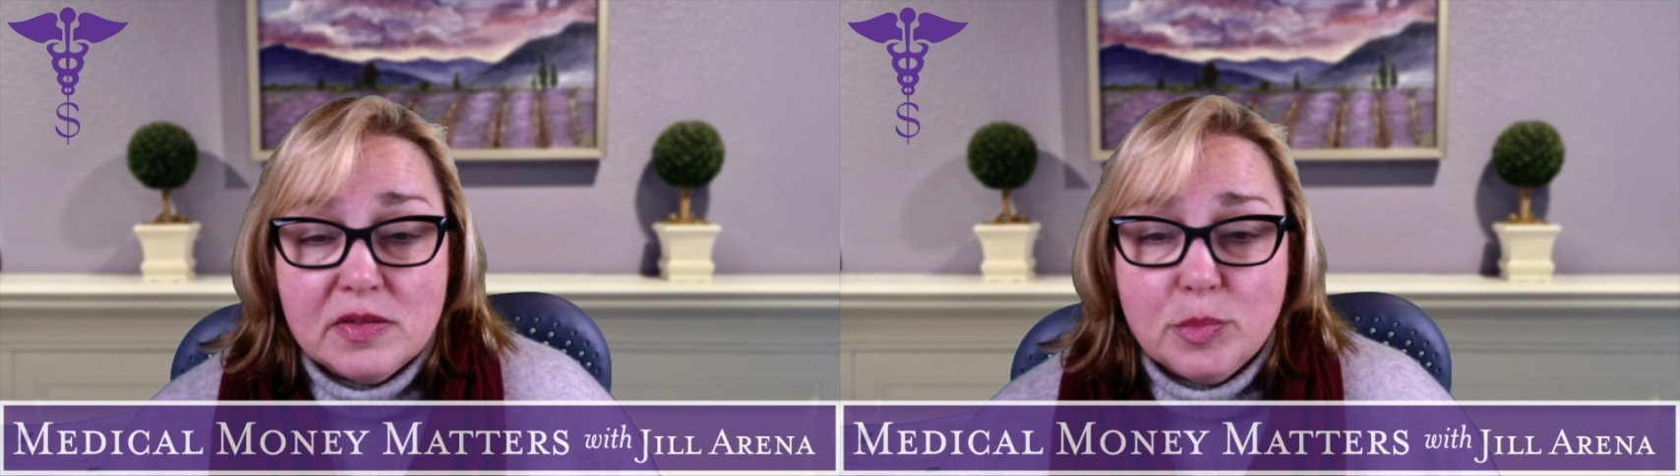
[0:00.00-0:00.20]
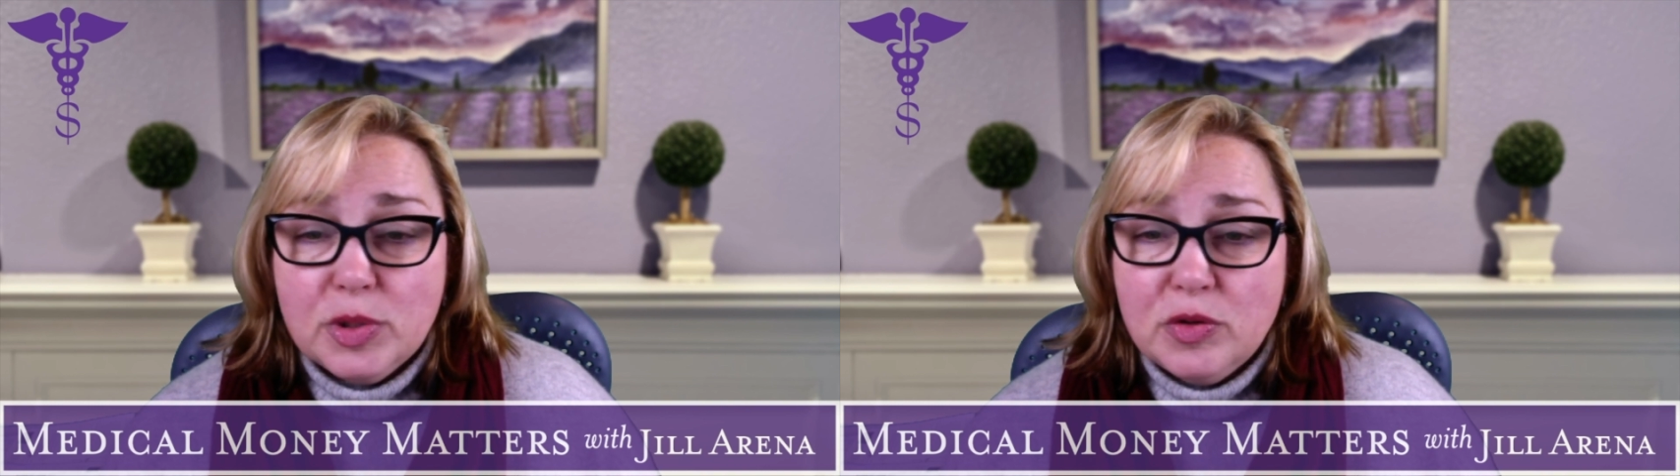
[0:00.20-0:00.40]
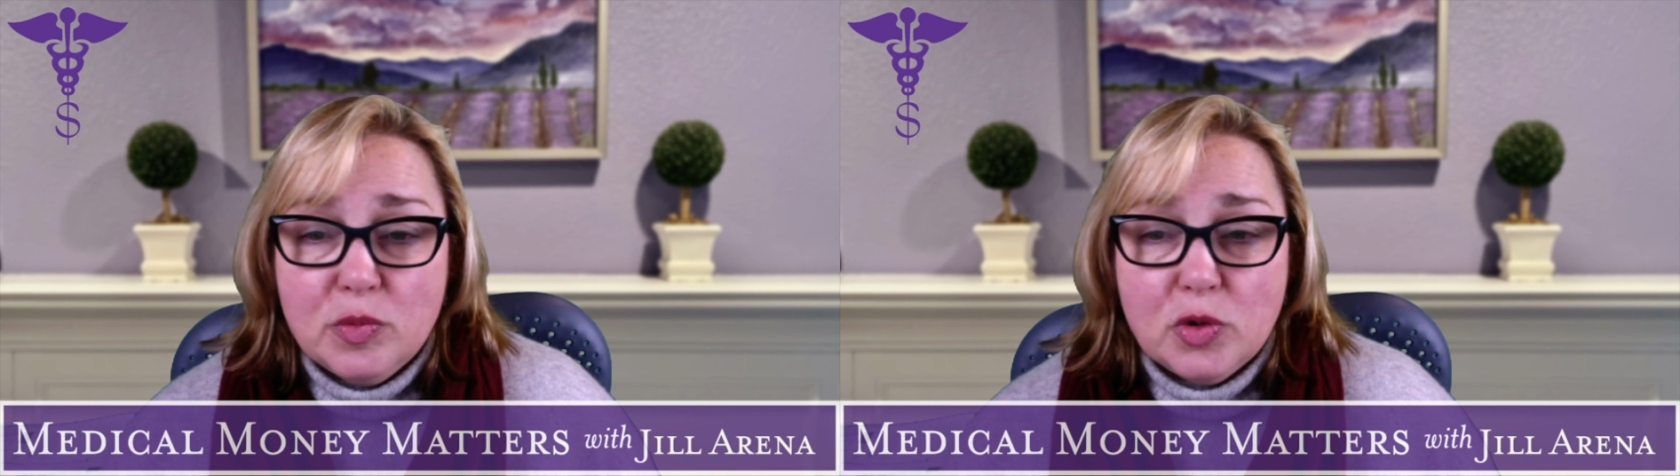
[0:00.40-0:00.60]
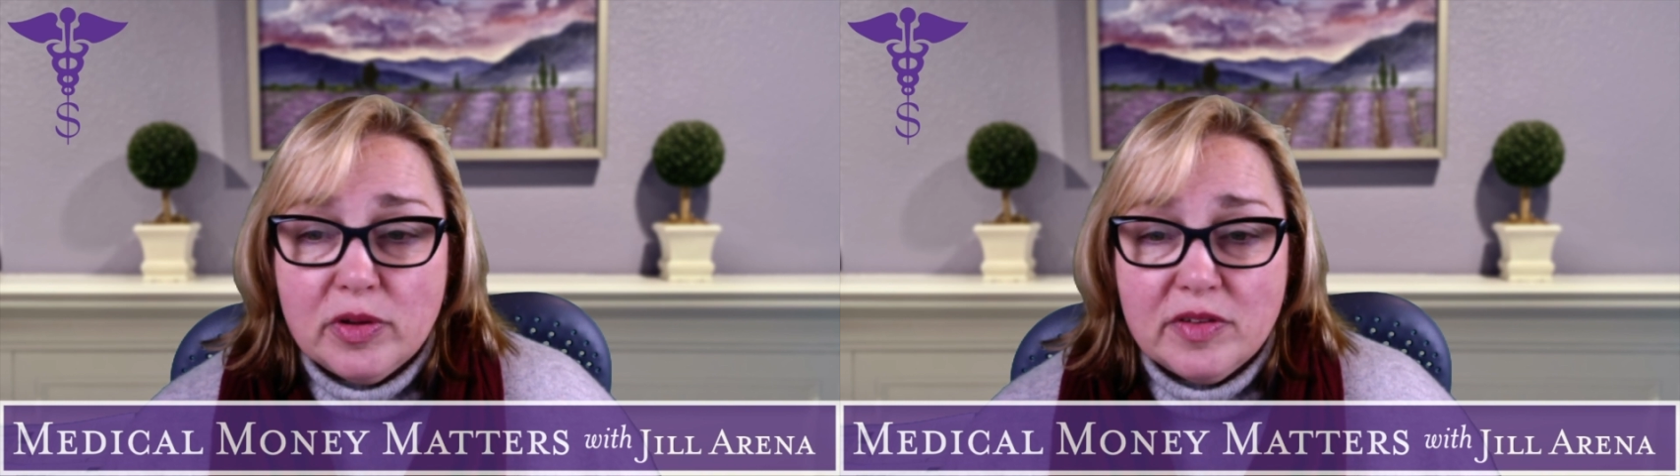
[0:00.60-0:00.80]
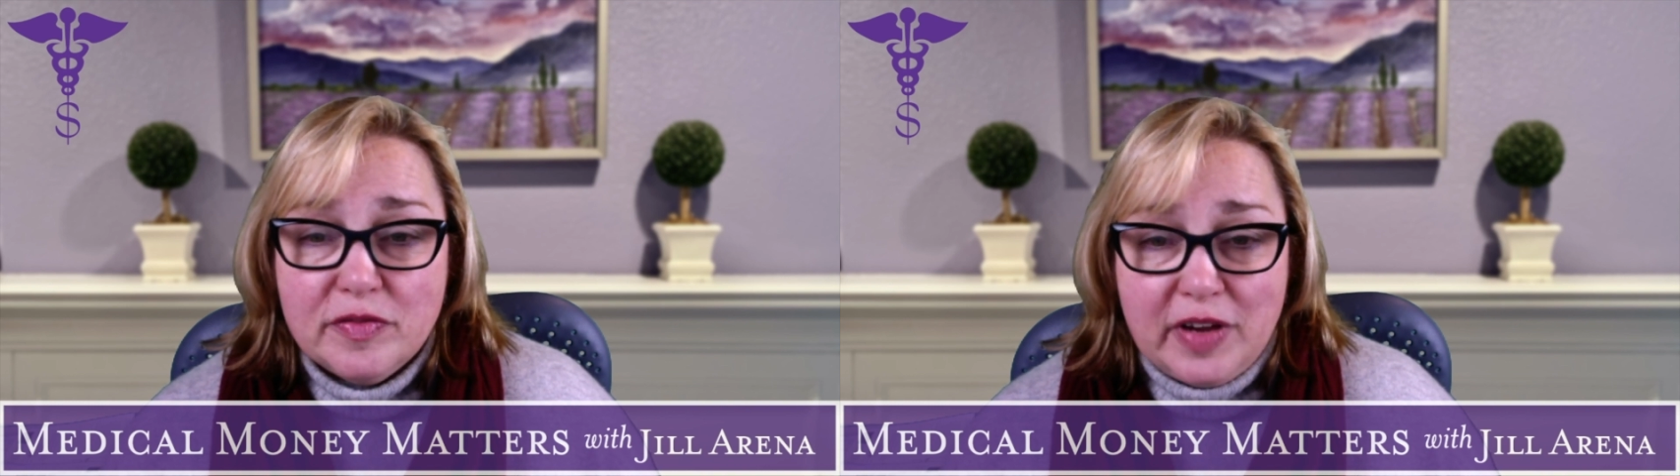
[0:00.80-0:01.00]
but no more
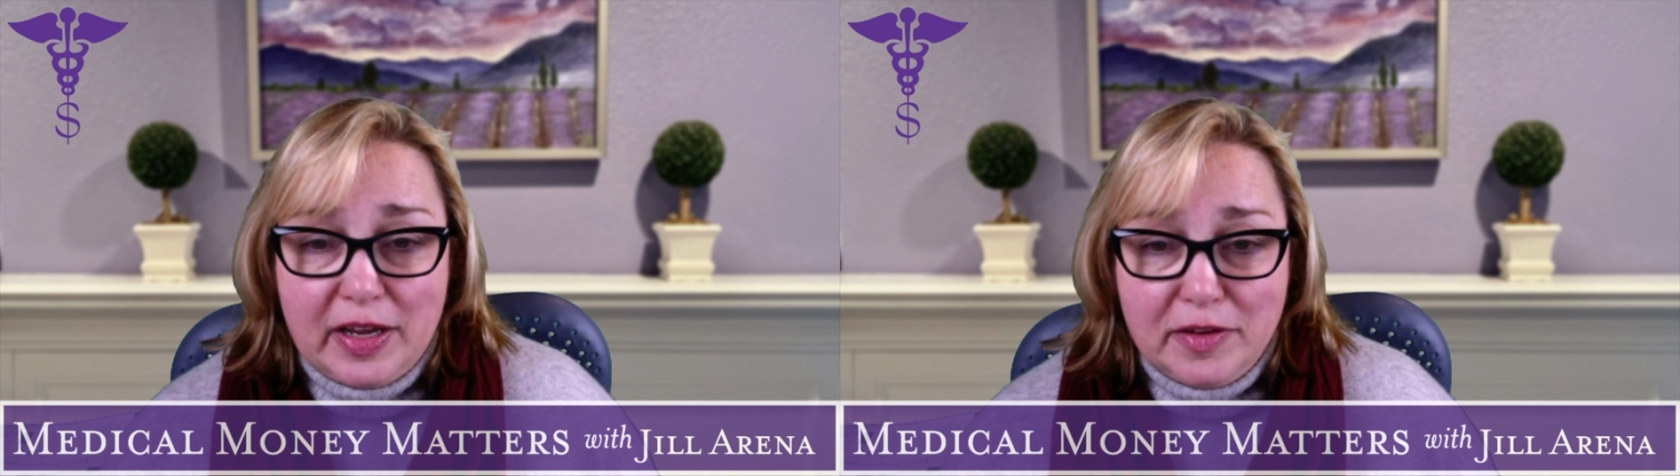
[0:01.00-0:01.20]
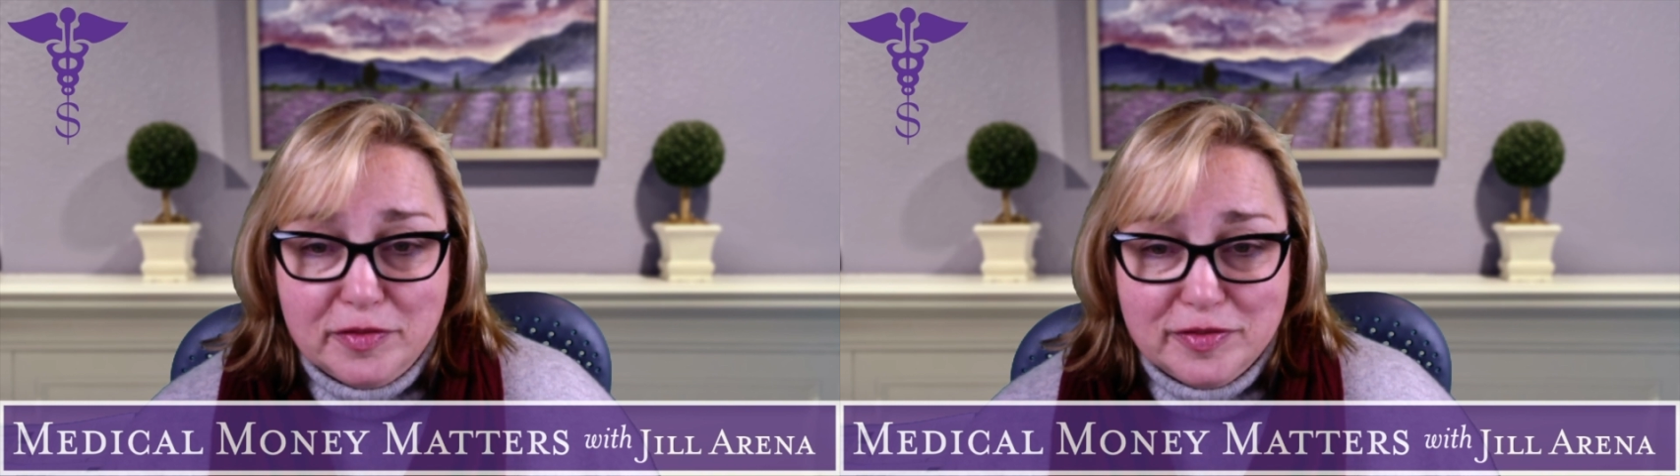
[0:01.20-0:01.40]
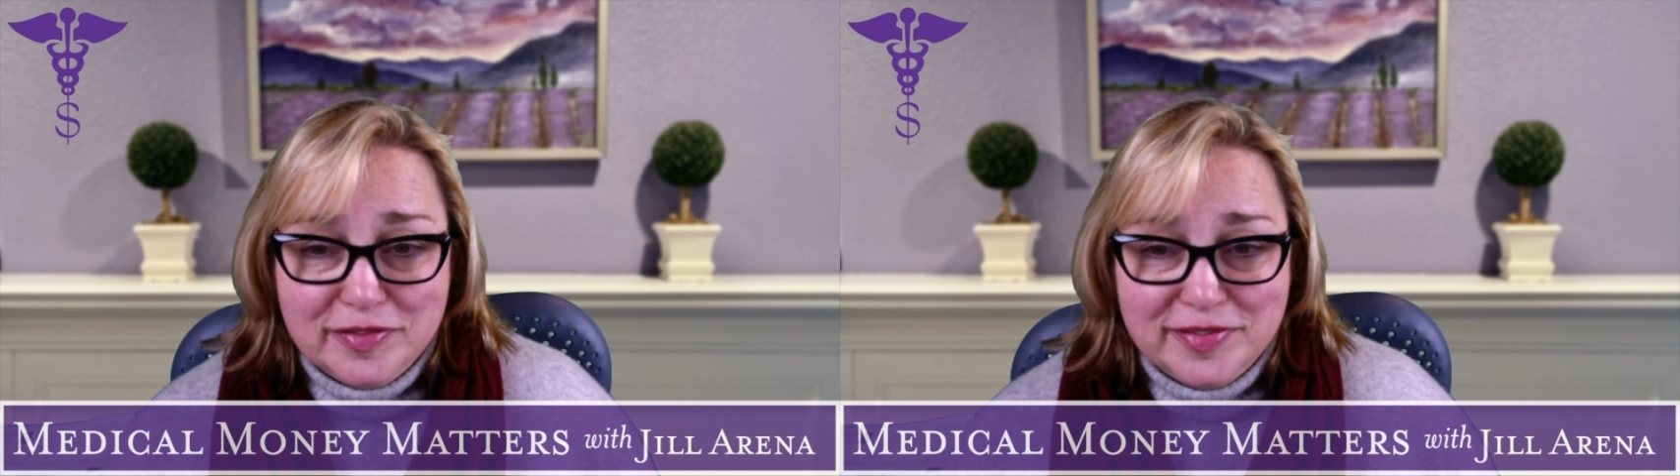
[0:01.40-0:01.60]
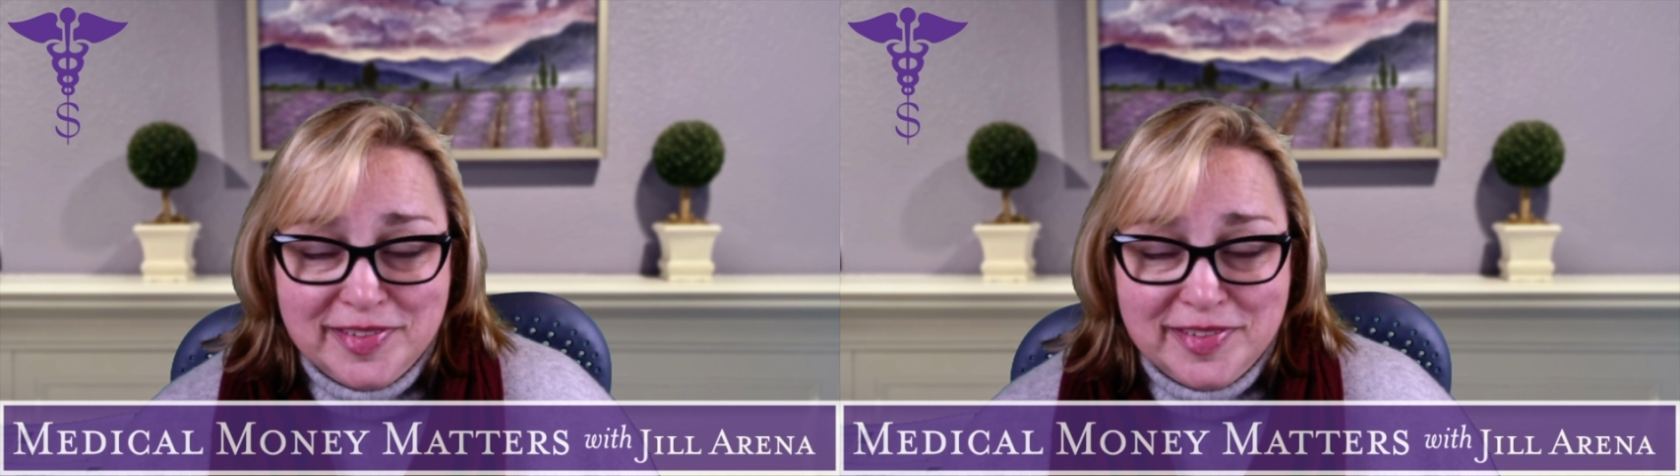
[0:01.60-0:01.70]
than 5.